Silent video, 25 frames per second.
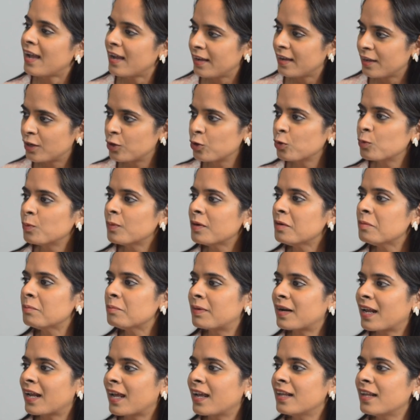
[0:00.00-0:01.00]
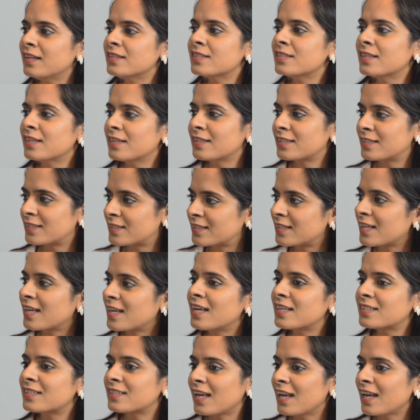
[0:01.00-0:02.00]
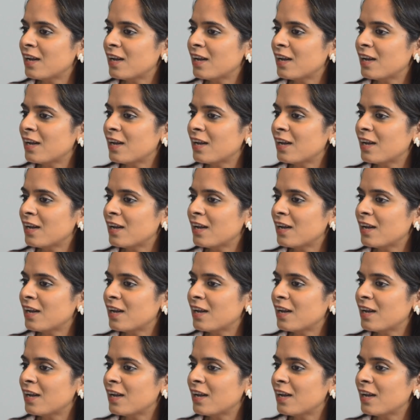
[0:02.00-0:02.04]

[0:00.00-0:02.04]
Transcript: human brain seeks